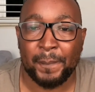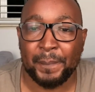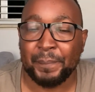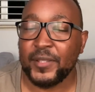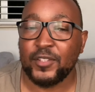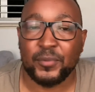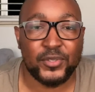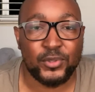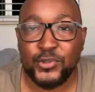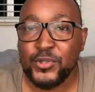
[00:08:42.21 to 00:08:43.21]
But there'll be
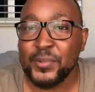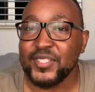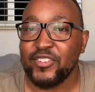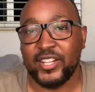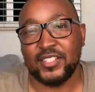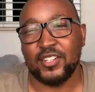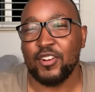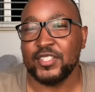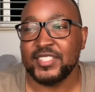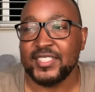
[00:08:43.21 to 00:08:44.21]
YouTubers creating
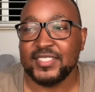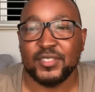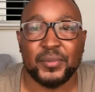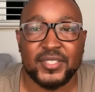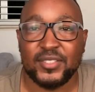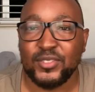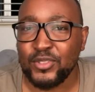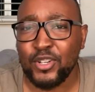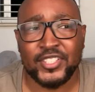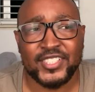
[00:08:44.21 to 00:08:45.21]
content. So there'll be
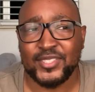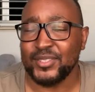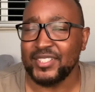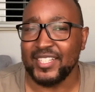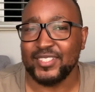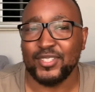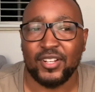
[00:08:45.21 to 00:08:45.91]
content on TikTok.